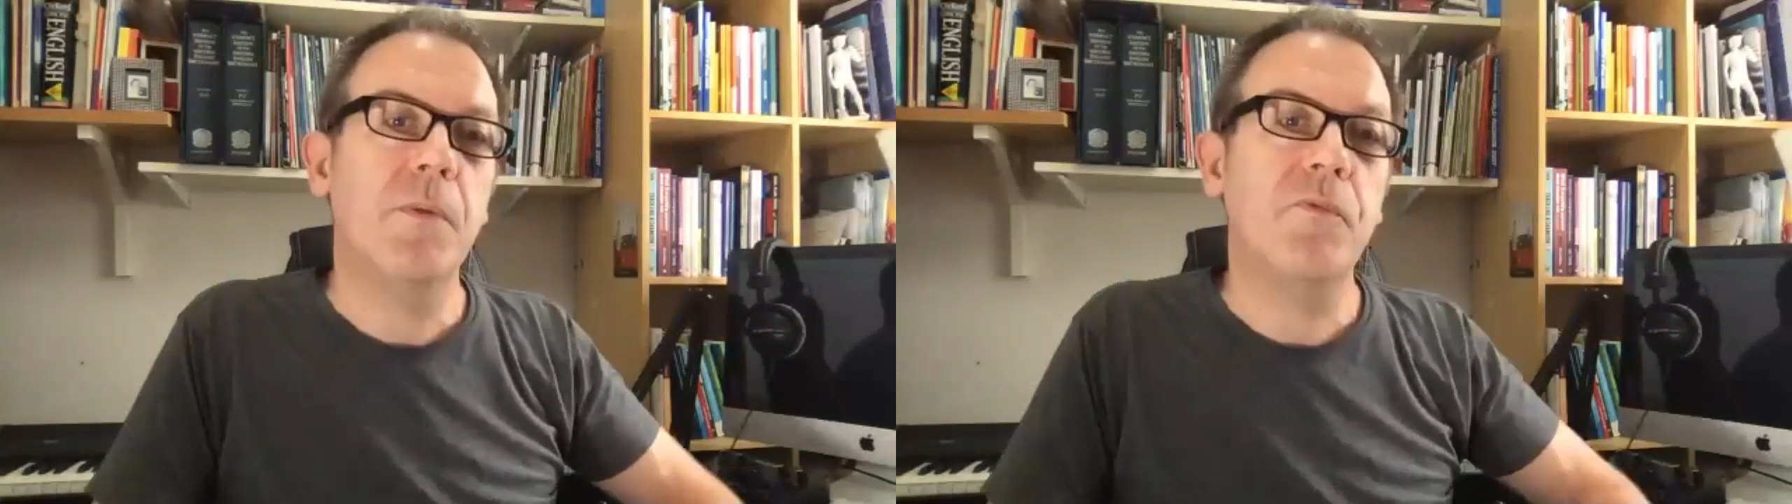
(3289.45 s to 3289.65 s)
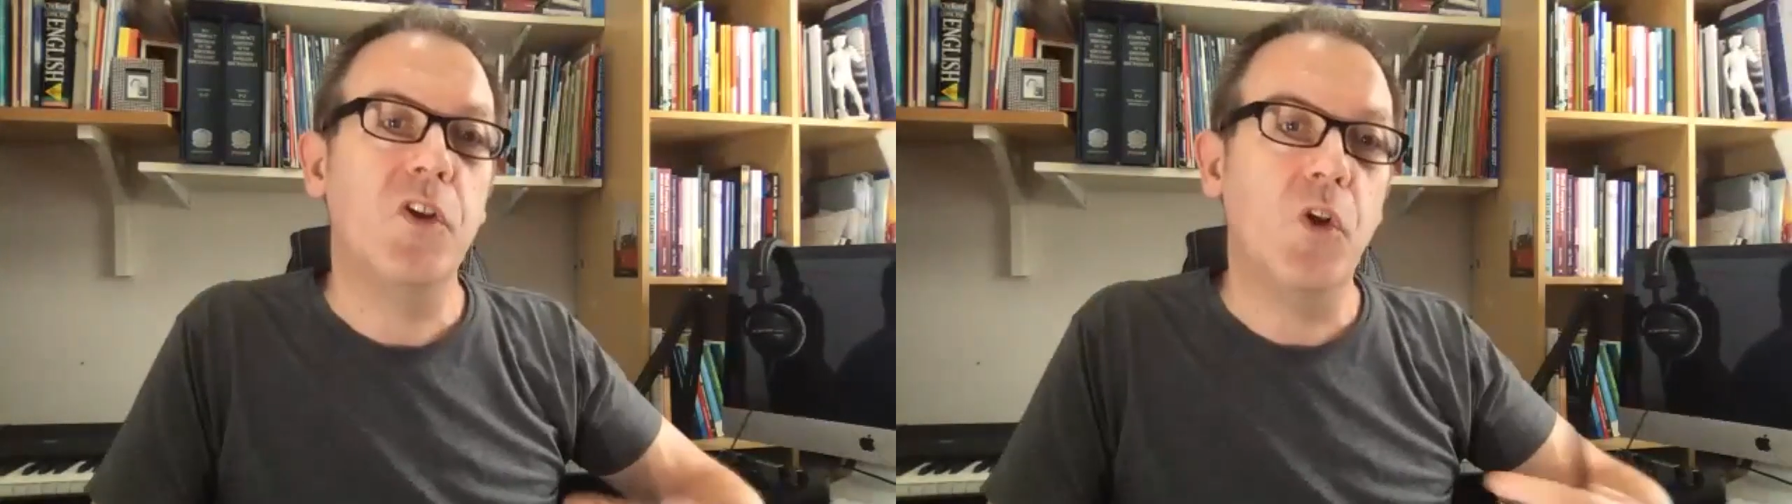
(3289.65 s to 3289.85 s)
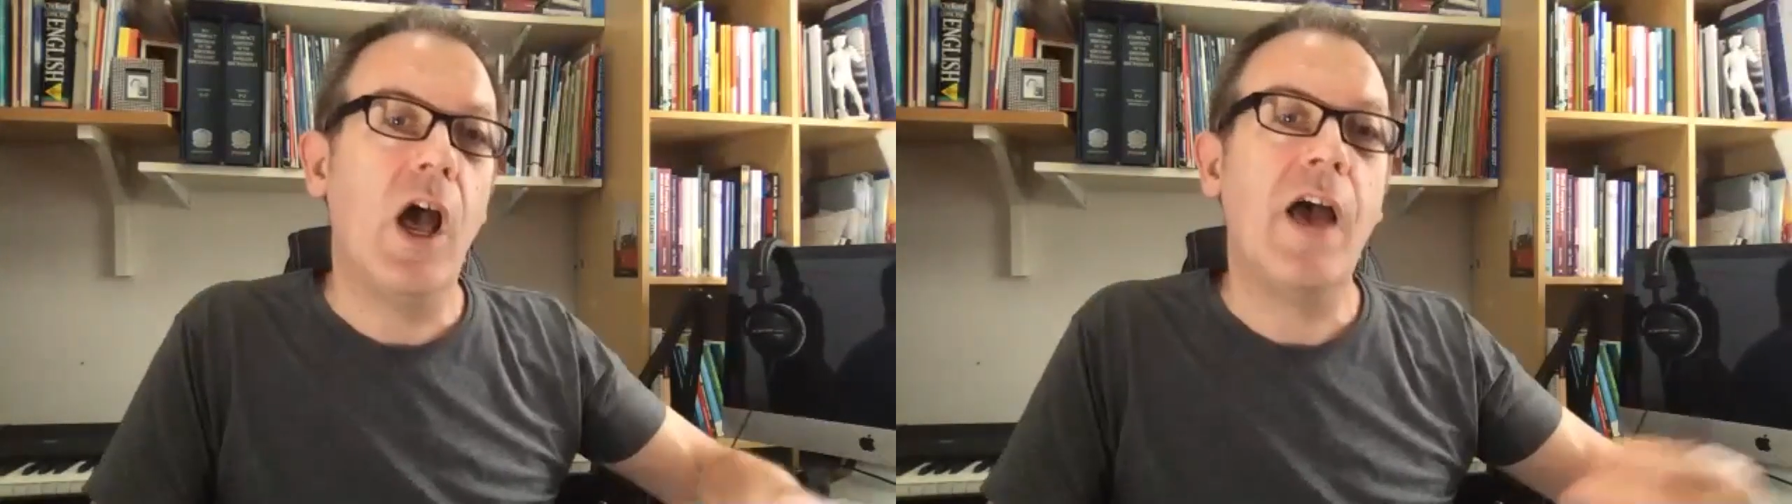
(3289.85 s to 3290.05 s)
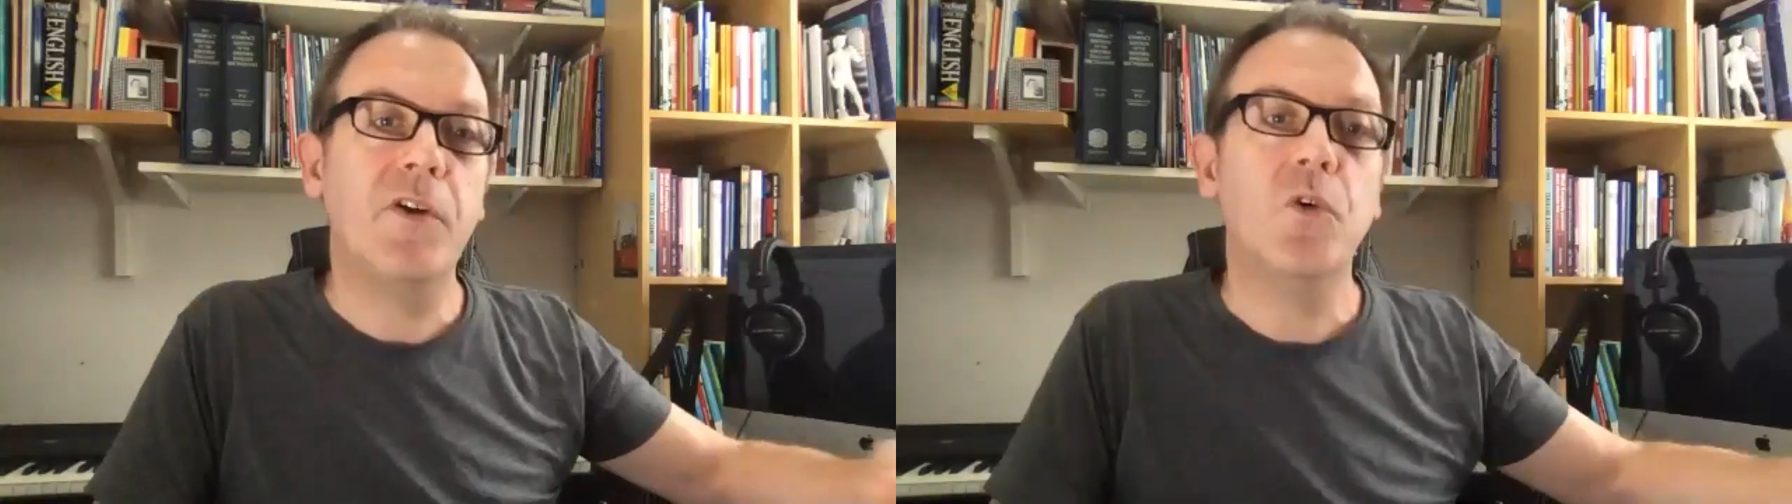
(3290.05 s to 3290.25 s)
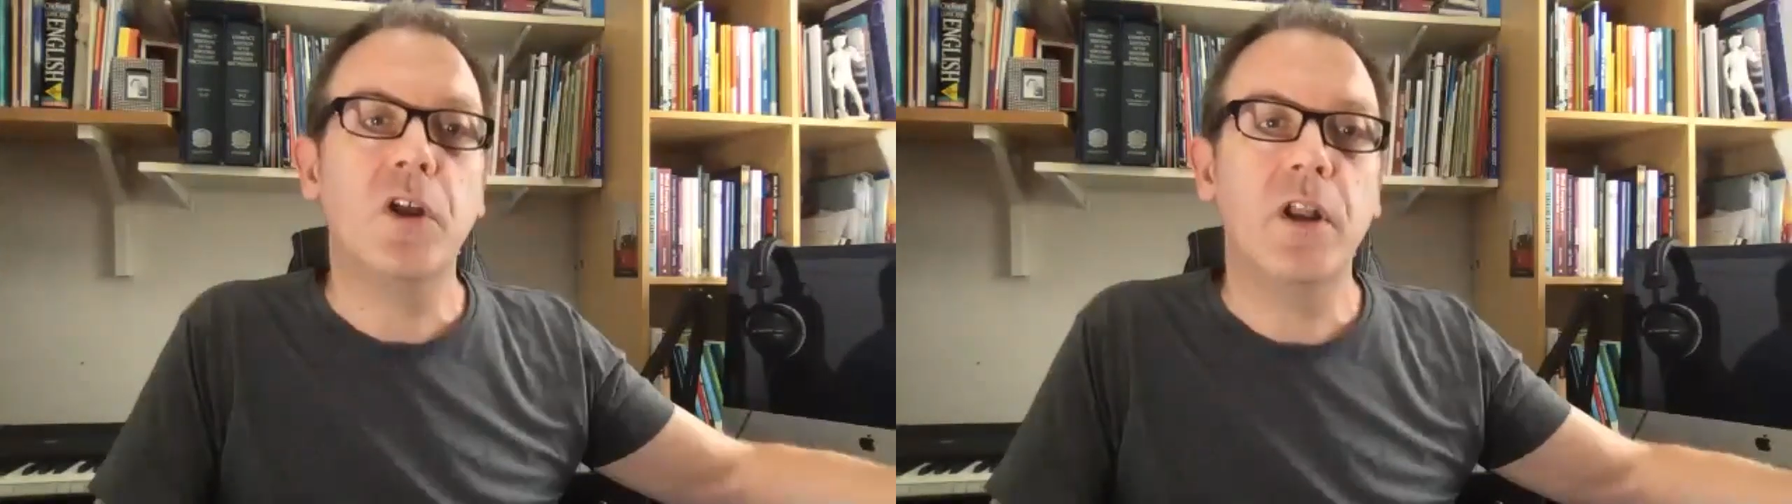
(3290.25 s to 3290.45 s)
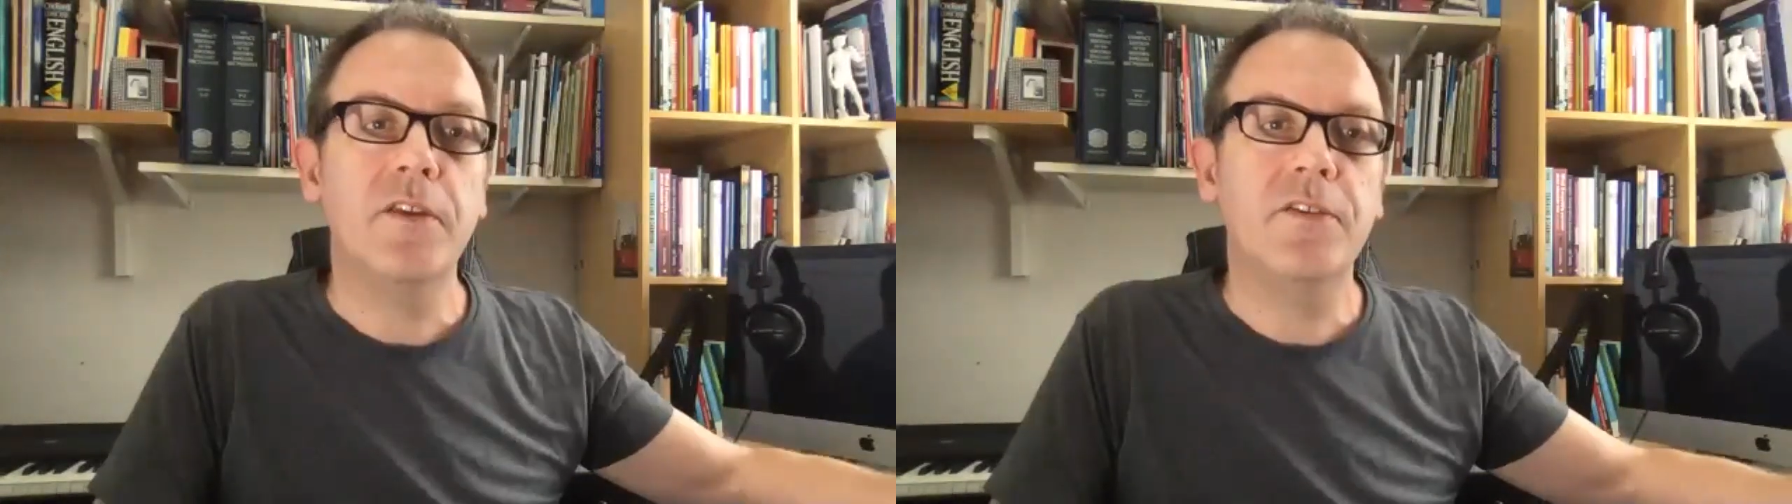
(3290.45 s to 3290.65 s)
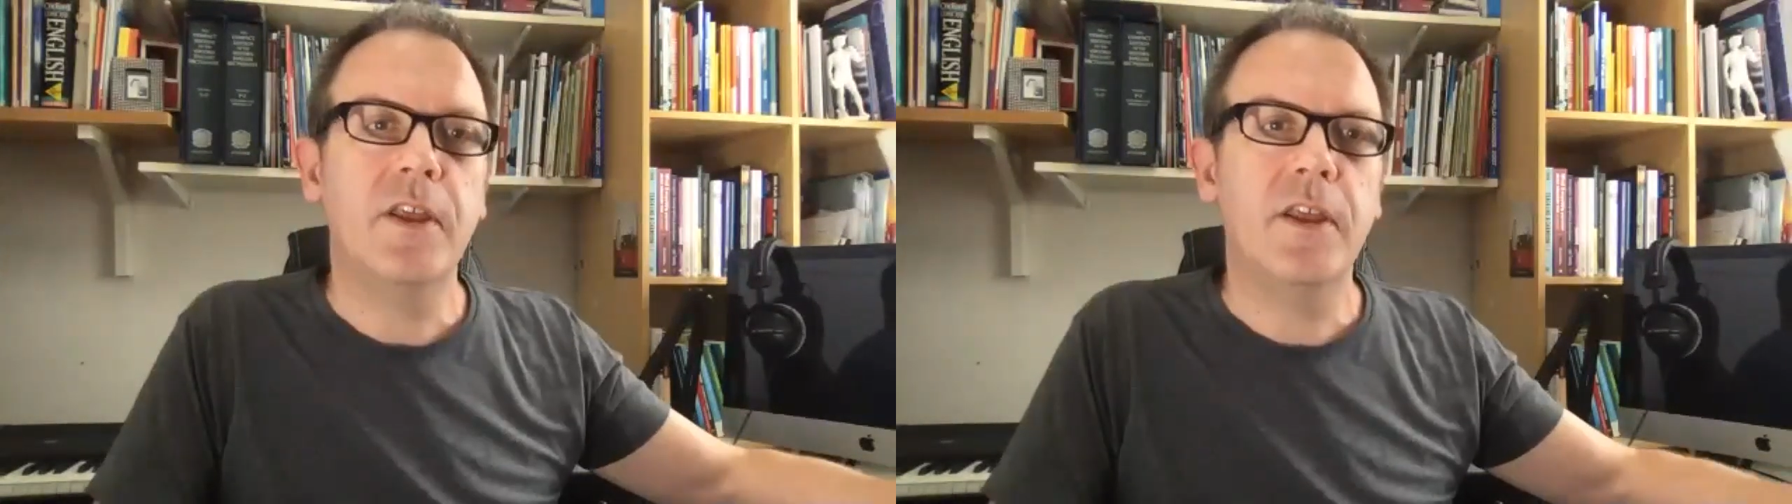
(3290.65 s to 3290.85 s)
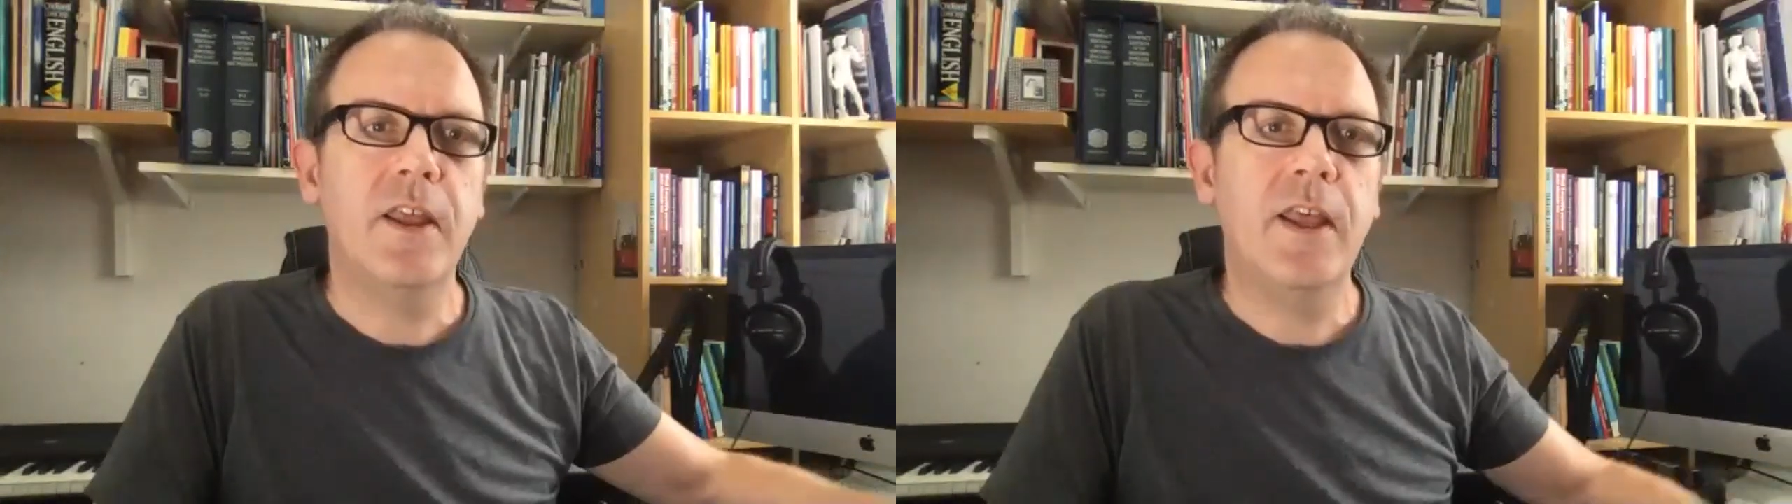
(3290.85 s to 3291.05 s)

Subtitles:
for not having organised it,